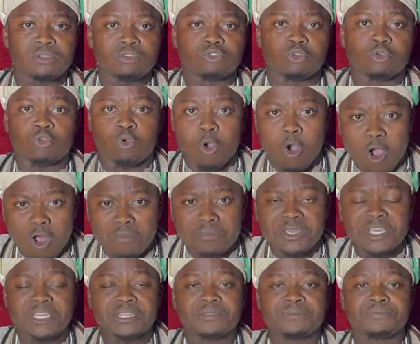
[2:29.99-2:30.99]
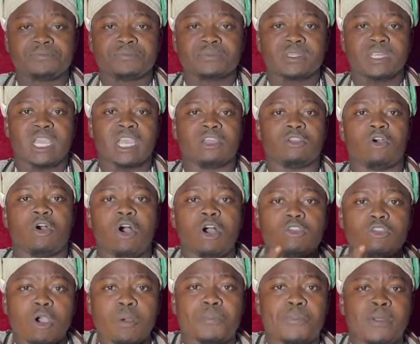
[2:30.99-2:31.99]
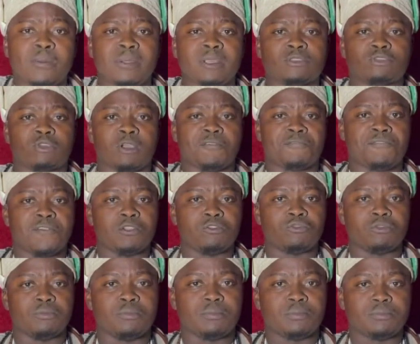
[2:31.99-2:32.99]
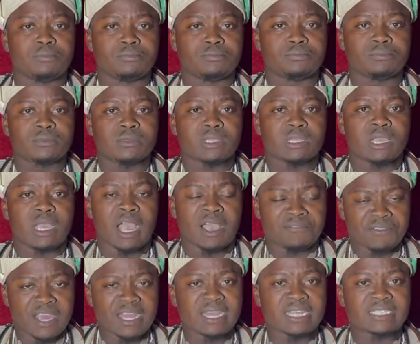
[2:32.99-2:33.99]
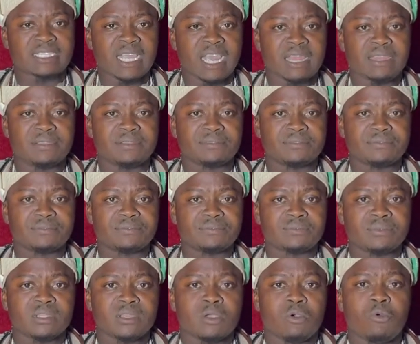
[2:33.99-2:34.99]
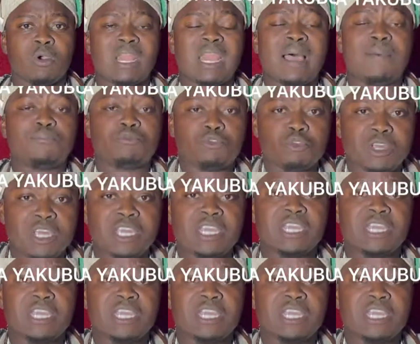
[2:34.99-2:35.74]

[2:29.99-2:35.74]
to call me and all your problems solve for you. I understand. What I'm doing